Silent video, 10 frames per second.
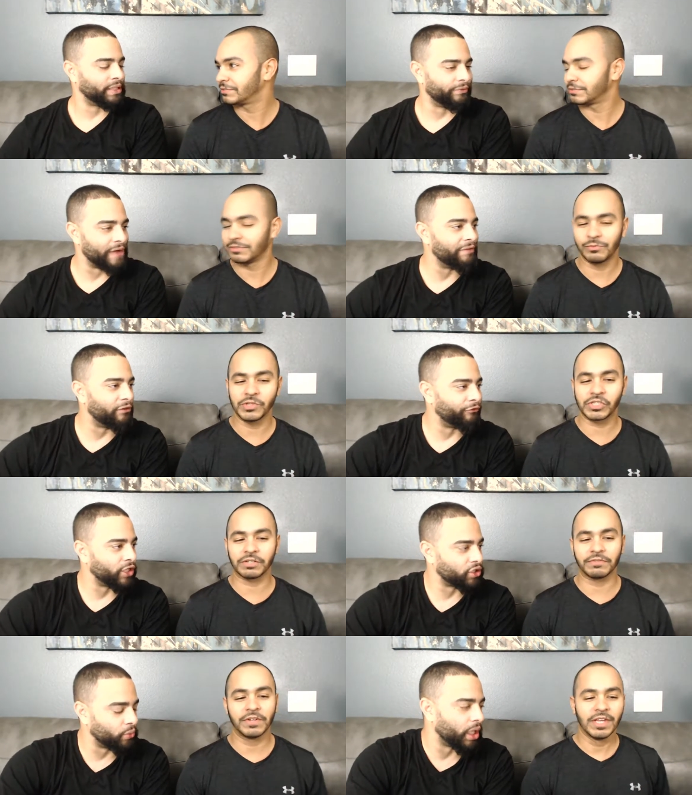Speaker 1: We survived
Speaker 2: the we
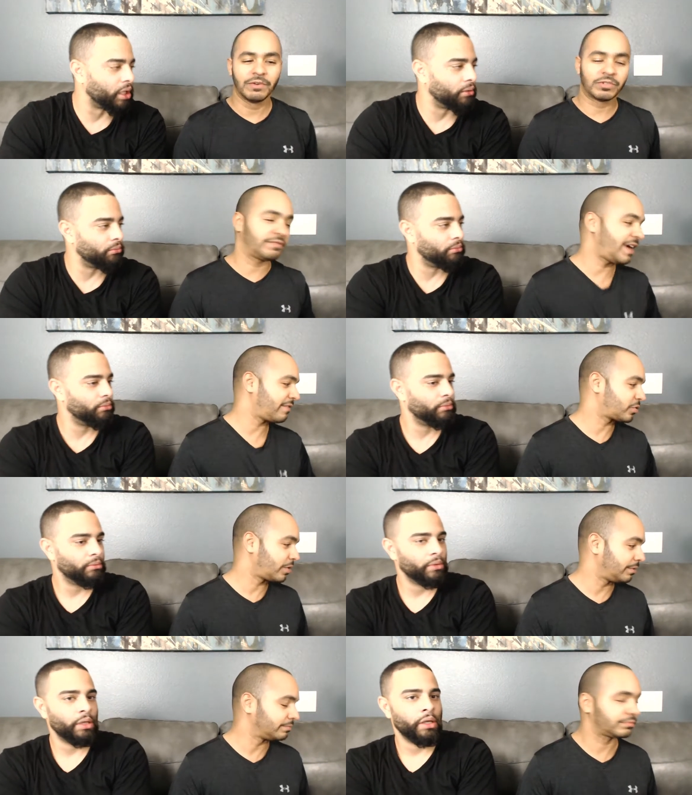first su week. Survived
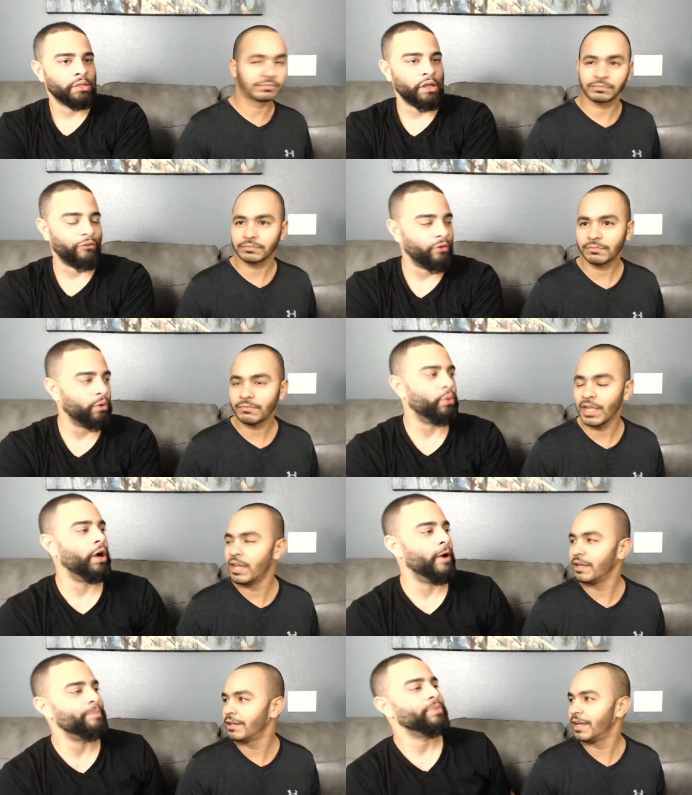Trump. So,
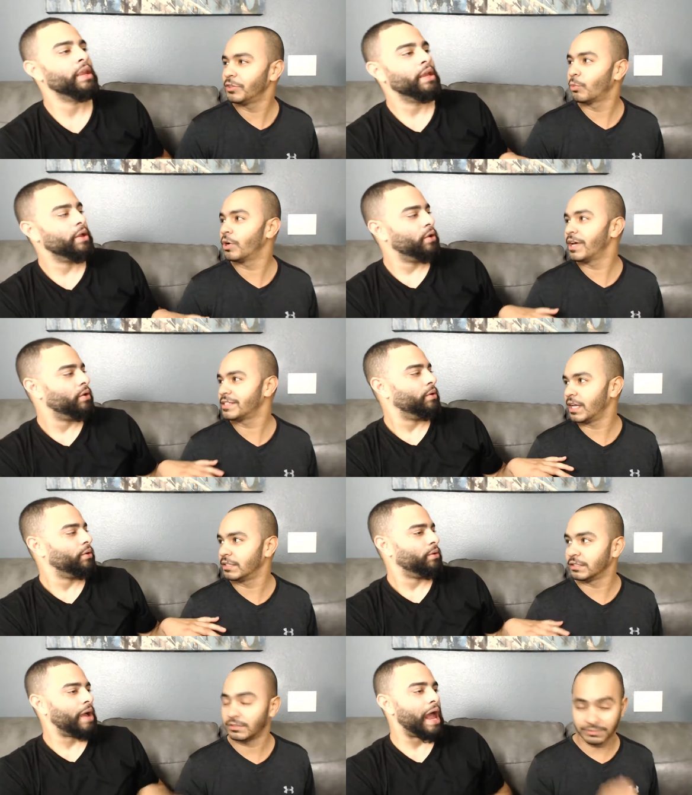well, and the world hasn't
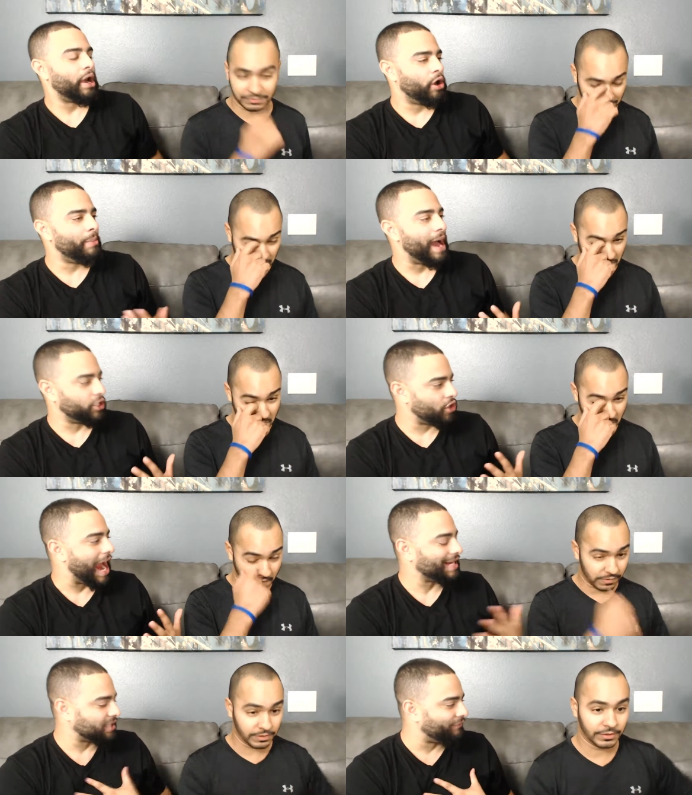ended.
Speaker 1: I don't know about.
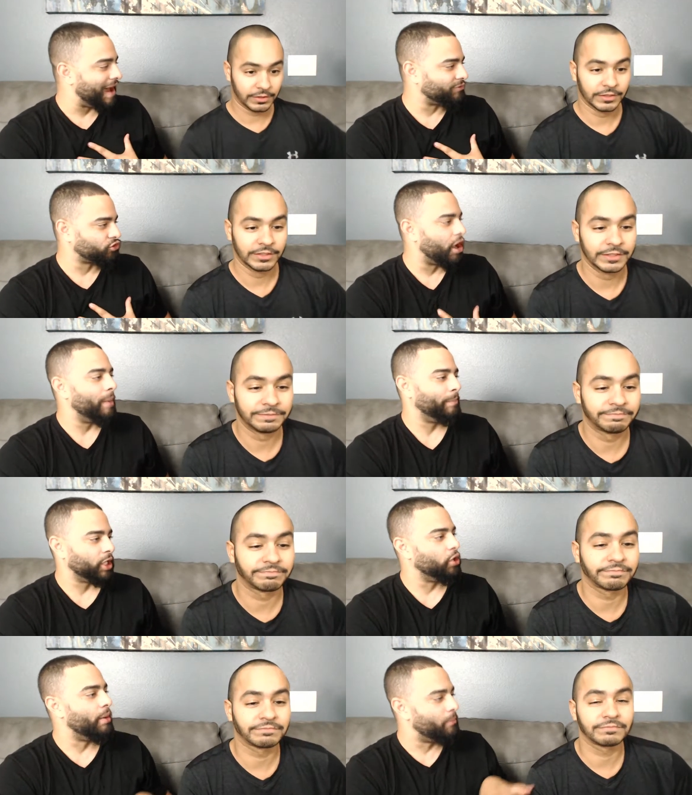I survived Trump,
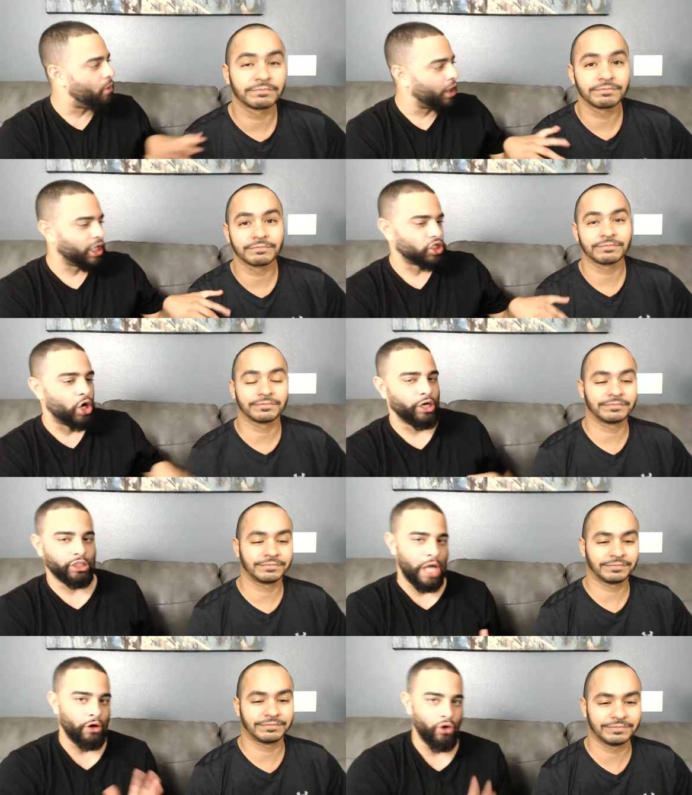but you're a mortgage owner,
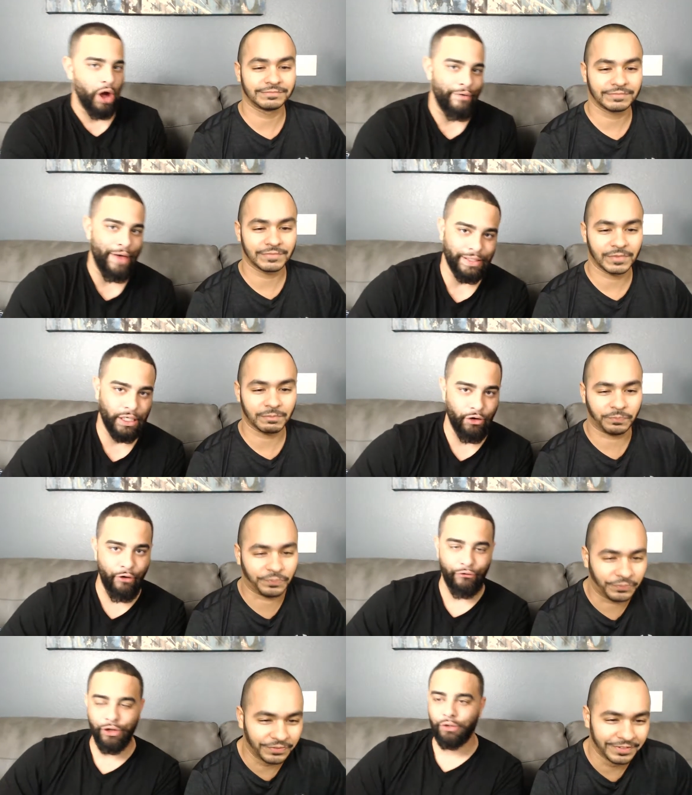so I don't know how that's gonna
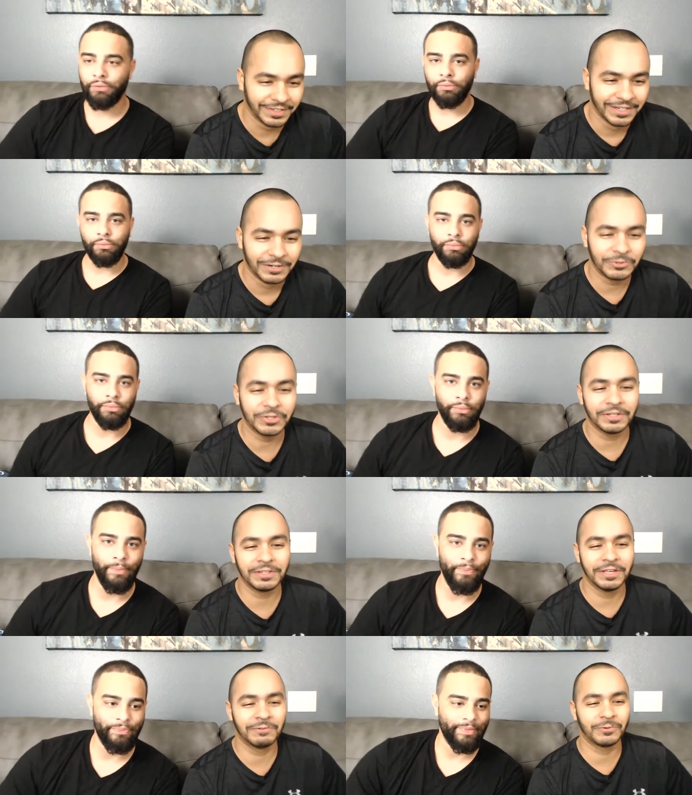go for you.
Speaker 2: But
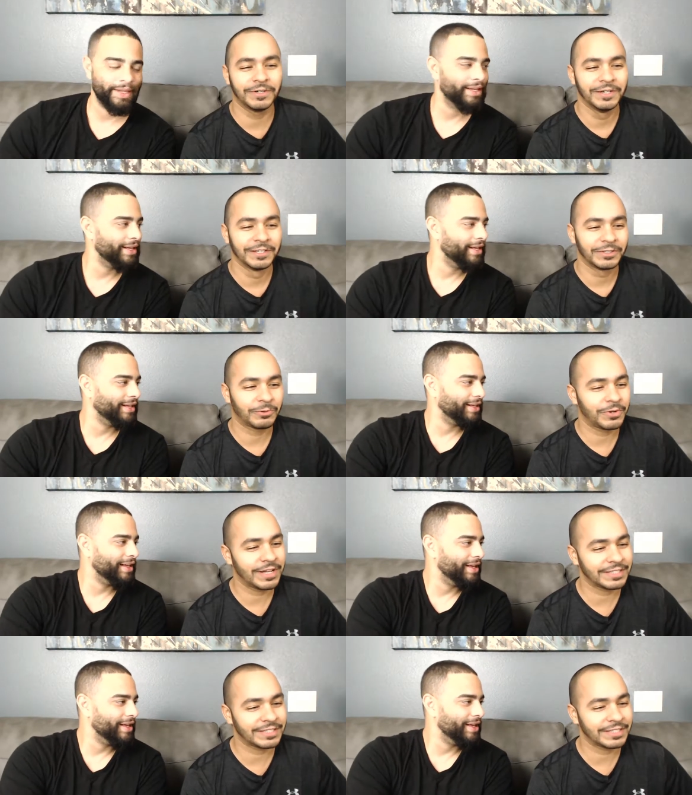the, the
Speaker 1: the world